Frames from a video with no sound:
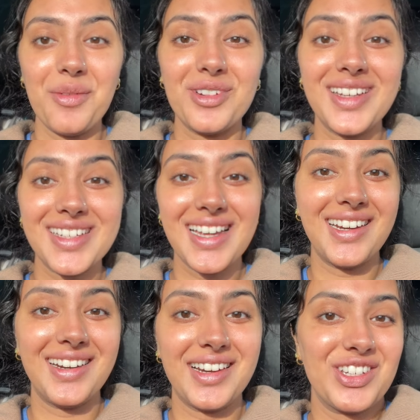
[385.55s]
I'm really
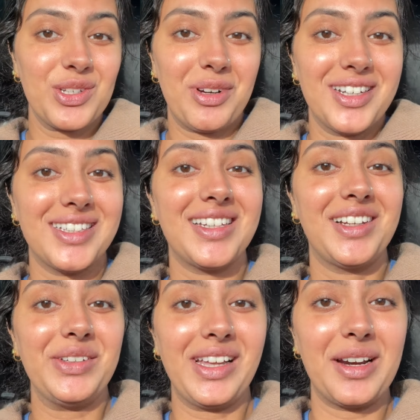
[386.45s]
excited and I just wanted to
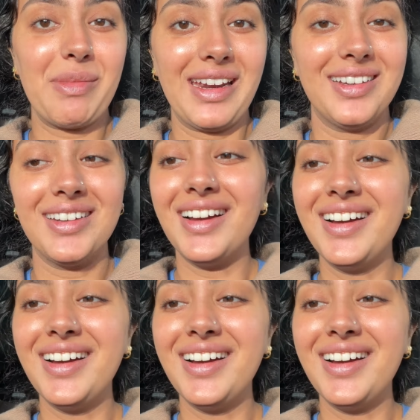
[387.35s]
tell you that I made it.